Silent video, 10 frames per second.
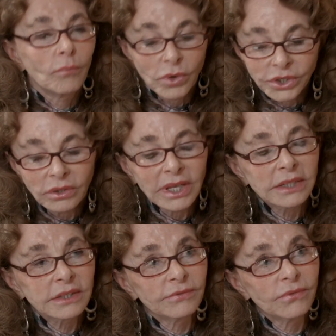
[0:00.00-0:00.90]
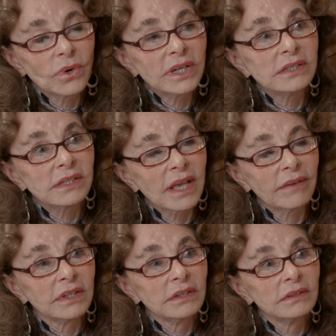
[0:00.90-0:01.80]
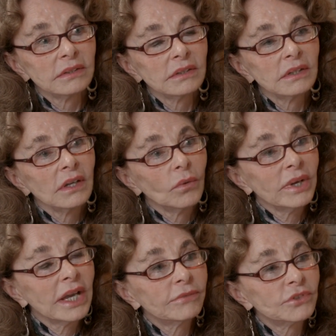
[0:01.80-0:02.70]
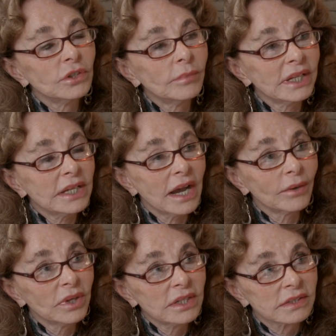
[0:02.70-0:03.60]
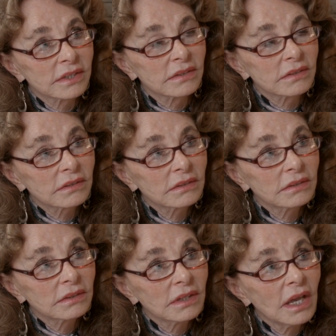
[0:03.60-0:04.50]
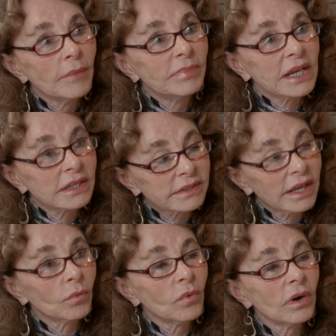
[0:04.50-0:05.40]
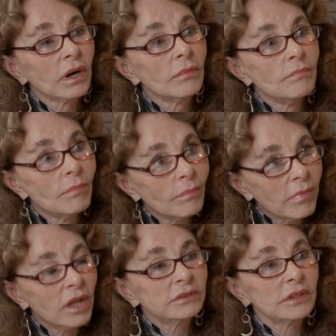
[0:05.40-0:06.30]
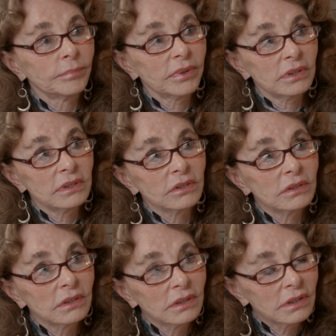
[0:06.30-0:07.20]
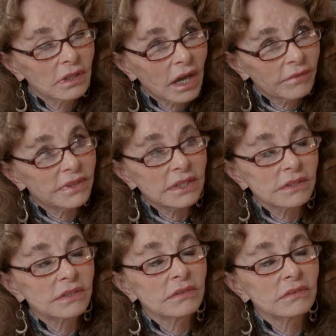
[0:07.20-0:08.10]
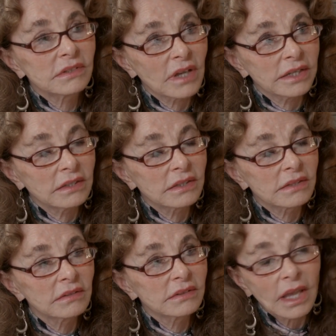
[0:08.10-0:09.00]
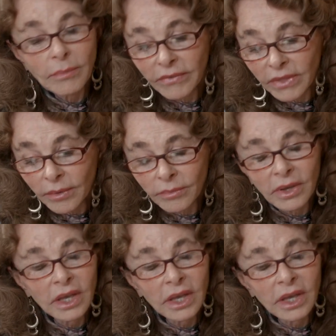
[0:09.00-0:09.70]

When you get to 47, we have too many eyewitnesses because there were multiple of these sites. Some of them